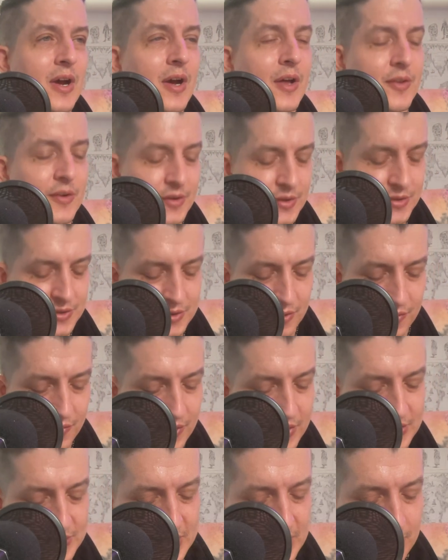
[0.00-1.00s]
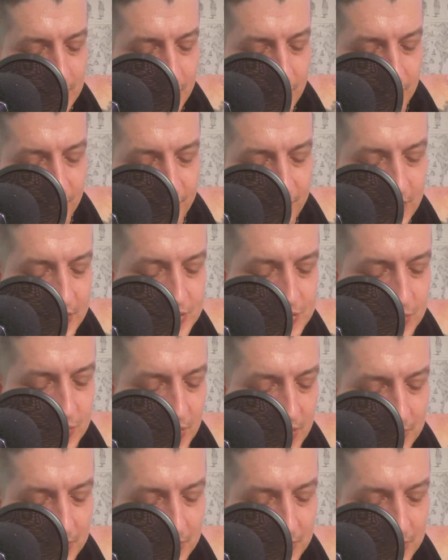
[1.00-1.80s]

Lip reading: others. So, for example, the first one